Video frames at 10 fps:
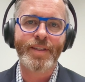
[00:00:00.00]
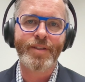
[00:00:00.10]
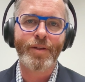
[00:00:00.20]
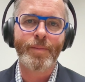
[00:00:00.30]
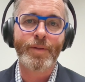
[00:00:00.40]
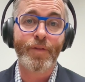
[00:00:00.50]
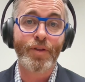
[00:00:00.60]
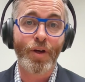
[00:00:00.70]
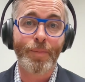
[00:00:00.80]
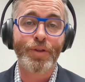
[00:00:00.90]
in terms of
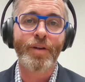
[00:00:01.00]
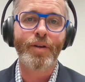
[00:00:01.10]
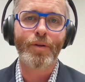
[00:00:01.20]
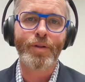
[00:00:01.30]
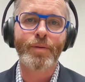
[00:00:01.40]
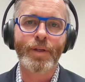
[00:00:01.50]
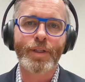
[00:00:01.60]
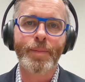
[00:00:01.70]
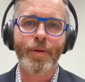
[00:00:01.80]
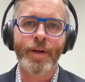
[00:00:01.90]
adoption and user
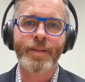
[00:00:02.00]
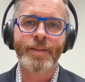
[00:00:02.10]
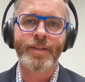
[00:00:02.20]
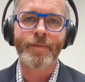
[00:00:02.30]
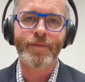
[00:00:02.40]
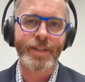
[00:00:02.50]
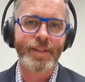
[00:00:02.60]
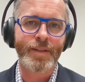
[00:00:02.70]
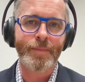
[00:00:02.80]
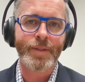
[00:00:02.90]
experience of
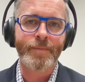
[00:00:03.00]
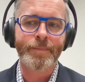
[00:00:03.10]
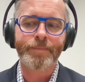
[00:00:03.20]
systems,